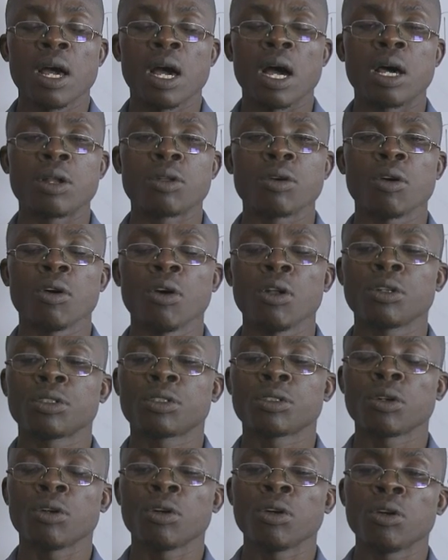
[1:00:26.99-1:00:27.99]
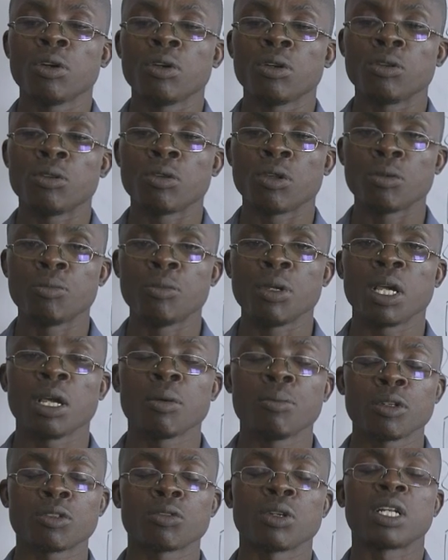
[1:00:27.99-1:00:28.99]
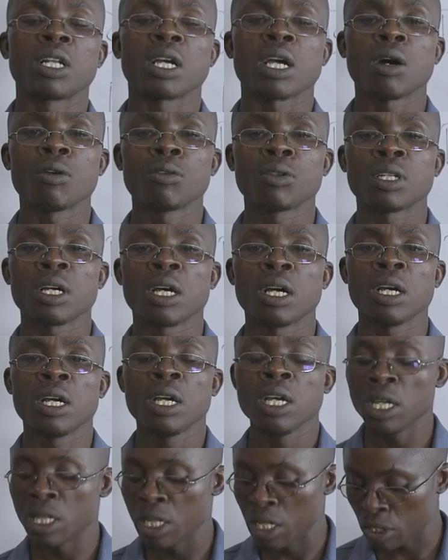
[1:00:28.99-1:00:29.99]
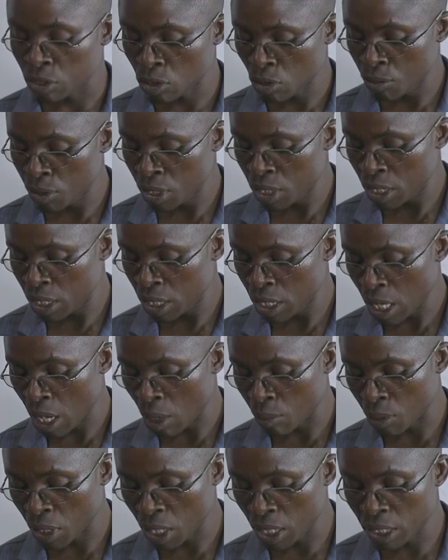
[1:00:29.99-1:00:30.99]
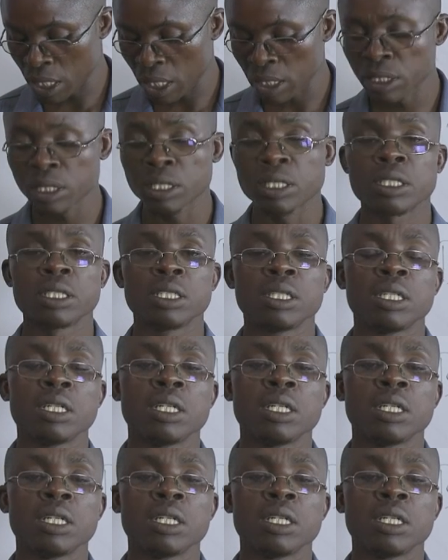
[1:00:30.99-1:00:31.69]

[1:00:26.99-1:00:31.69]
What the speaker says: and also you will be able to encounter so many apparatus.